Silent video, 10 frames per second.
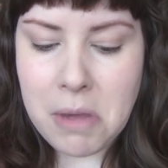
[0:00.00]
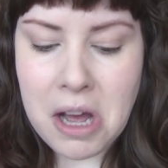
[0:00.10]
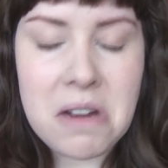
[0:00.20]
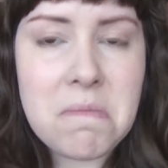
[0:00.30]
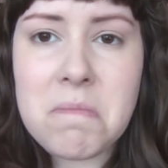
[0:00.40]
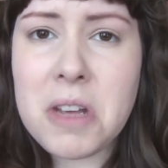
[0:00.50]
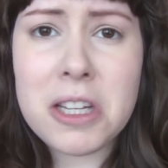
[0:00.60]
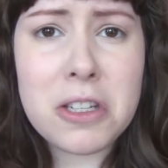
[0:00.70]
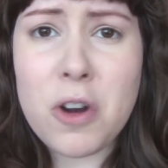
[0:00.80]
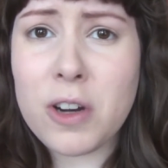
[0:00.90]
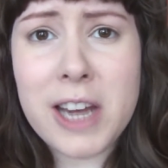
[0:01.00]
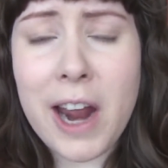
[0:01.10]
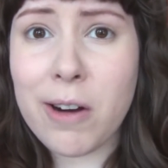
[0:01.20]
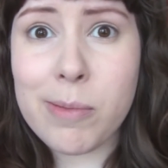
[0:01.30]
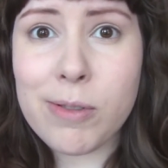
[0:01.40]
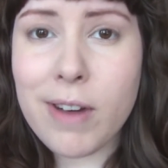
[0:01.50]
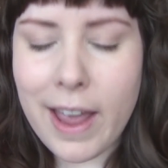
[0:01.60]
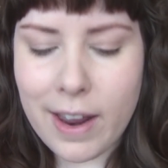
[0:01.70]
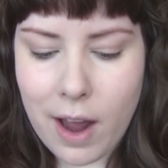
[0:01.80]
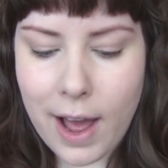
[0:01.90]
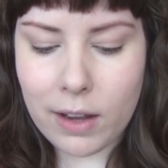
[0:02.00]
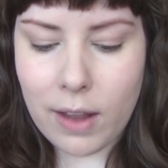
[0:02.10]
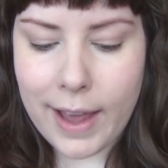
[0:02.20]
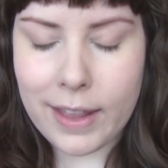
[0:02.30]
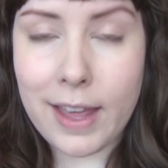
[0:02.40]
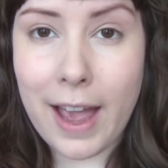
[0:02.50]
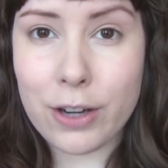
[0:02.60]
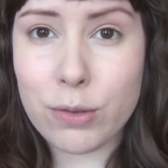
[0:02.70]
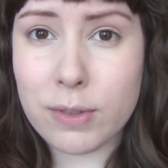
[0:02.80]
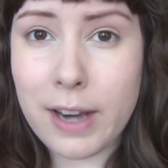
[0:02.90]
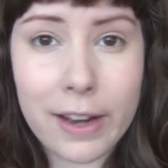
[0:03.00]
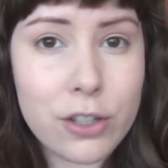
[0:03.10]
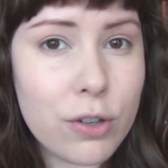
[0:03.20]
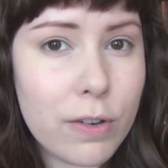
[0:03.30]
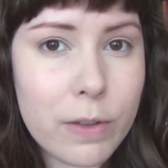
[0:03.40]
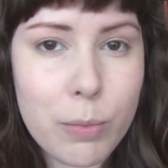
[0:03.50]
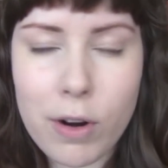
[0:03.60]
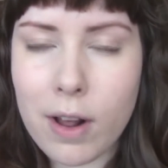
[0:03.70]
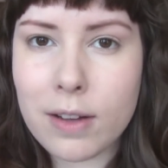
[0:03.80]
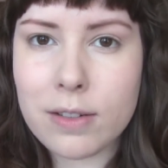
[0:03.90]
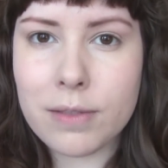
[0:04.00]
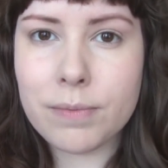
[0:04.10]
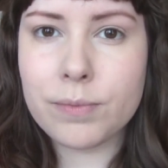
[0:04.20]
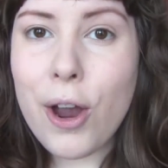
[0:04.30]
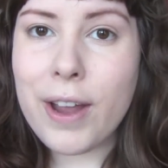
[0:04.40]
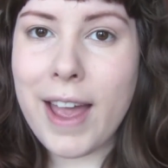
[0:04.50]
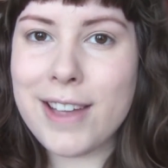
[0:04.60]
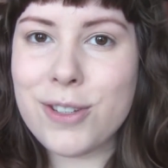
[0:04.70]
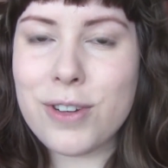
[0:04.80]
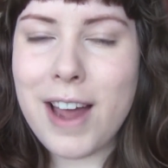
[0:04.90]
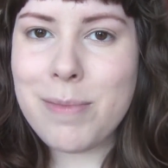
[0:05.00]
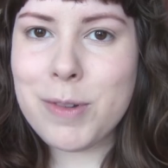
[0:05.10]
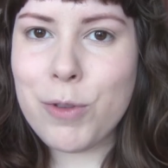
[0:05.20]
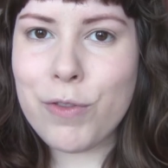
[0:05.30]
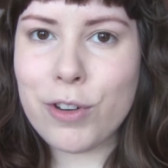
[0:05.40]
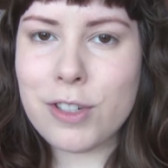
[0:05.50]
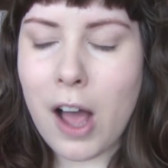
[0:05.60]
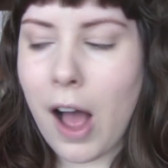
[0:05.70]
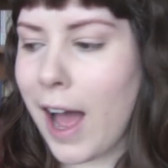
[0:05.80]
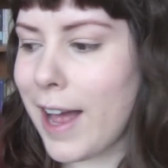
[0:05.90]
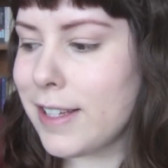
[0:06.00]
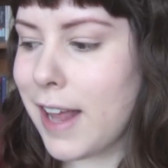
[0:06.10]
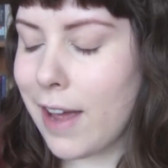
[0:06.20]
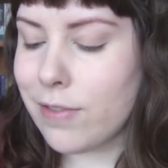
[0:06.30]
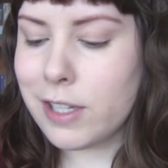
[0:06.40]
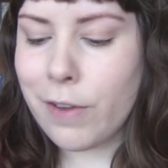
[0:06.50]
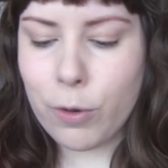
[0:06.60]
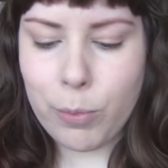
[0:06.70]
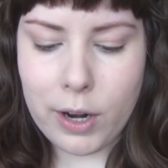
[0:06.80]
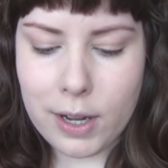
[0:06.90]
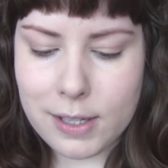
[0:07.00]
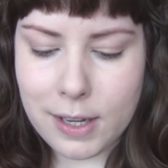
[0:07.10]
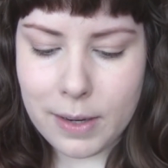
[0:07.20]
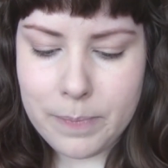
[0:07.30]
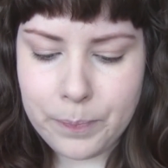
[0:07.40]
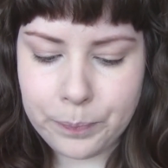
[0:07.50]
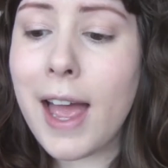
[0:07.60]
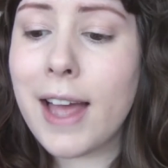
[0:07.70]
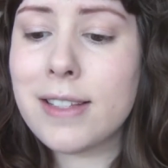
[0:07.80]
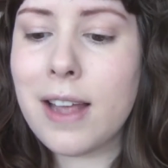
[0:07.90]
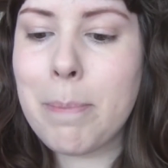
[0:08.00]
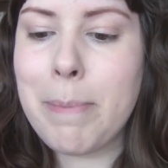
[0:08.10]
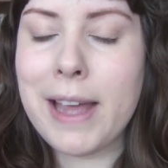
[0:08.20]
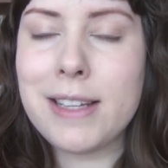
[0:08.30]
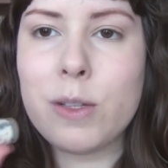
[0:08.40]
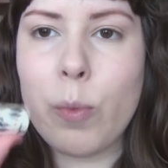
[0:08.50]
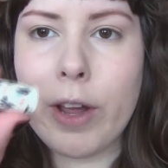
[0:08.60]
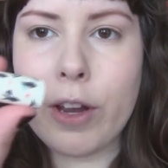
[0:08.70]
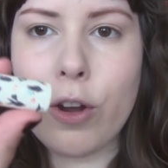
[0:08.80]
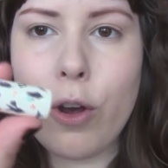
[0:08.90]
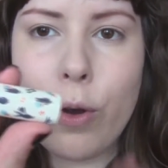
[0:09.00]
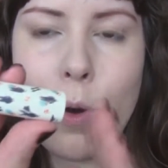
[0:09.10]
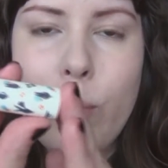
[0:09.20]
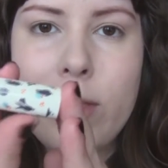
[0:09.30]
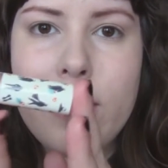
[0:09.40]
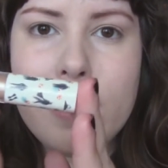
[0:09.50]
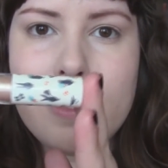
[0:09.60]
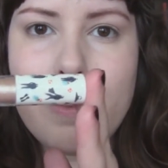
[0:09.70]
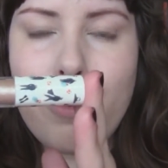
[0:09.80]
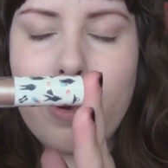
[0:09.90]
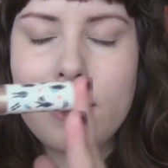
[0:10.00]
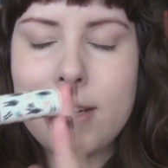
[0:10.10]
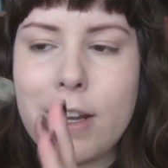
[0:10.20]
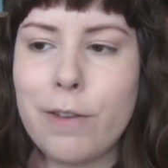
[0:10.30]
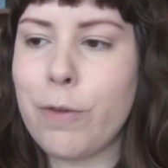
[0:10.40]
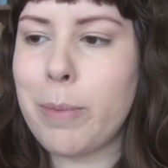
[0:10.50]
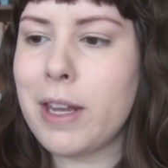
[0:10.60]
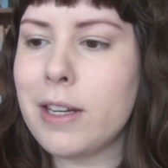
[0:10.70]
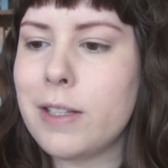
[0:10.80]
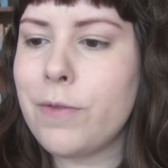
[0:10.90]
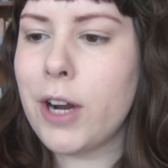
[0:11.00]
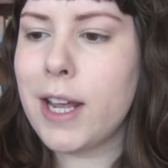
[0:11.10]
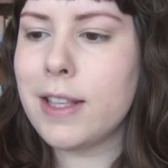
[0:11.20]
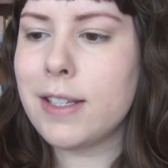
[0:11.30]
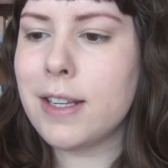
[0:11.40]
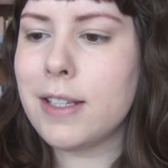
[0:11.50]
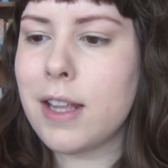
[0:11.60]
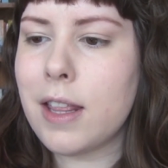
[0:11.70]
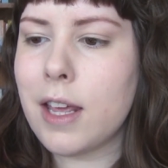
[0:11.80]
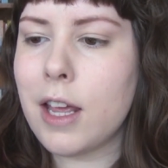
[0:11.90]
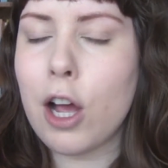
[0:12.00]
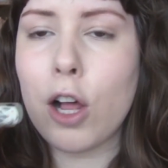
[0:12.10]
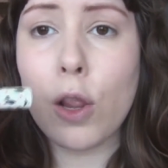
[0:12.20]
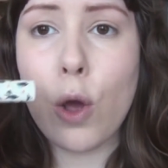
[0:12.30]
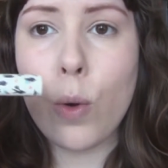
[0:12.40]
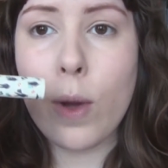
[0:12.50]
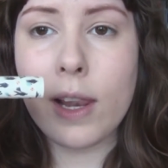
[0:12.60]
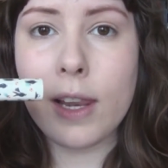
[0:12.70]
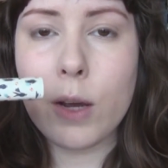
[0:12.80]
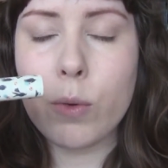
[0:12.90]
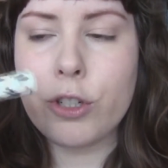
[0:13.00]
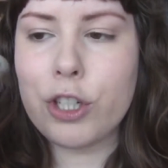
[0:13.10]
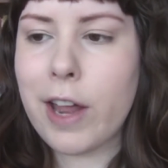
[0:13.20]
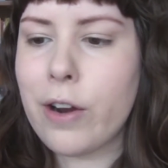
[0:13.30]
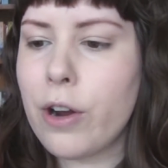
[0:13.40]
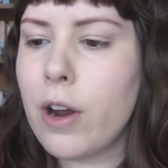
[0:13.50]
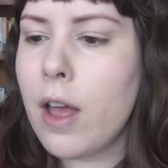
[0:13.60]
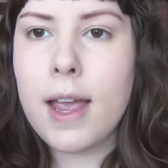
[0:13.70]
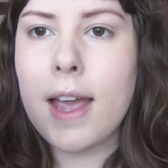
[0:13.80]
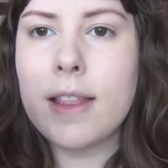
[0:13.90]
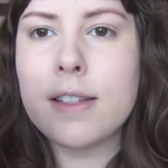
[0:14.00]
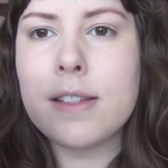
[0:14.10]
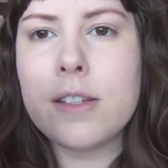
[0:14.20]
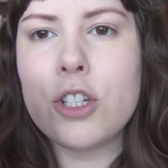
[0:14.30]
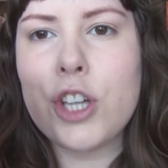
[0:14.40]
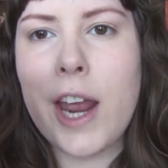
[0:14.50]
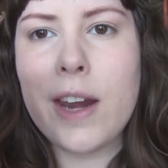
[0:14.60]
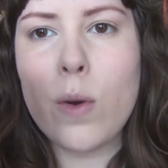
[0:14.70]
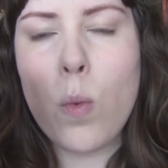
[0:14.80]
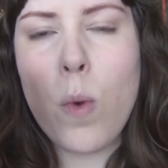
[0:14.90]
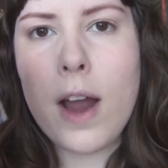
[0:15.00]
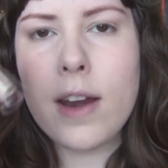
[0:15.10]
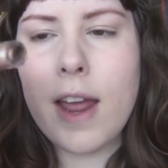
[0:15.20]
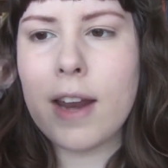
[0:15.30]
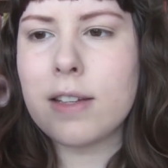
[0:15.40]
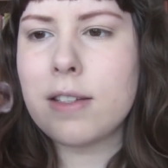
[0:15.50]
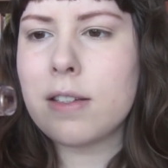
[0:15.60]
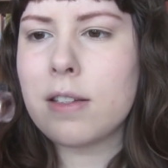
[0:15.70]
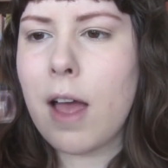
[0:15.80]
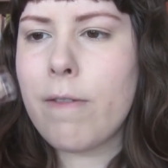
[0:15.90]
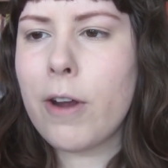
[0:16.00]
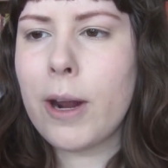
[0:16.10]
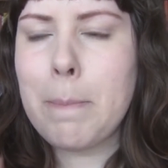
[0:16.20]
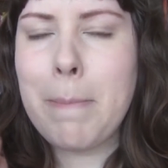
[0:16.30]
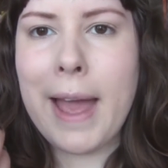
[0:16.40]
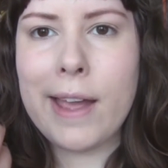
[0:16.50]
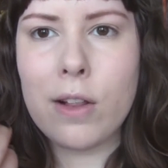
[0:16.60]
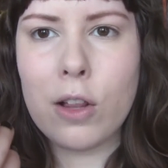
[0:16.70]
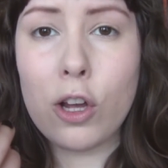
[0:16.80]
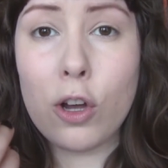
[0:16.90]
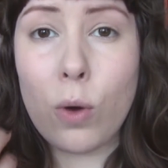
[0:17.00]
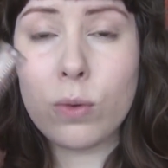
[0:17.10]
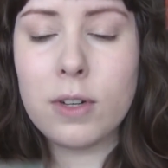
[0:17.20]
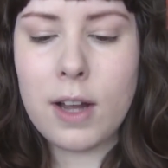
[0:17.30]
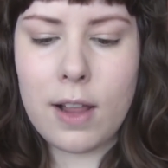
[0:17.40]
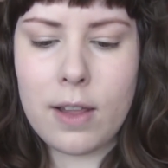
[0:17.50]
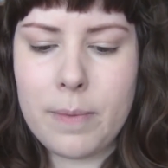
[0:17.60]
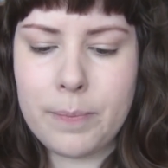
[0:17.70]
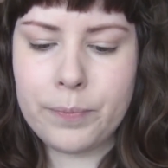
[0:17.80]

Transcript: but it's not terrible and I like the actual texture of the product. Okay, so time to move on to eyes. I have several products here. As a base, we're going to go with this product here from Innisfree. This is the Glow Liquid Shadow, and this is in shade 1, and it's just a very pale golden colour.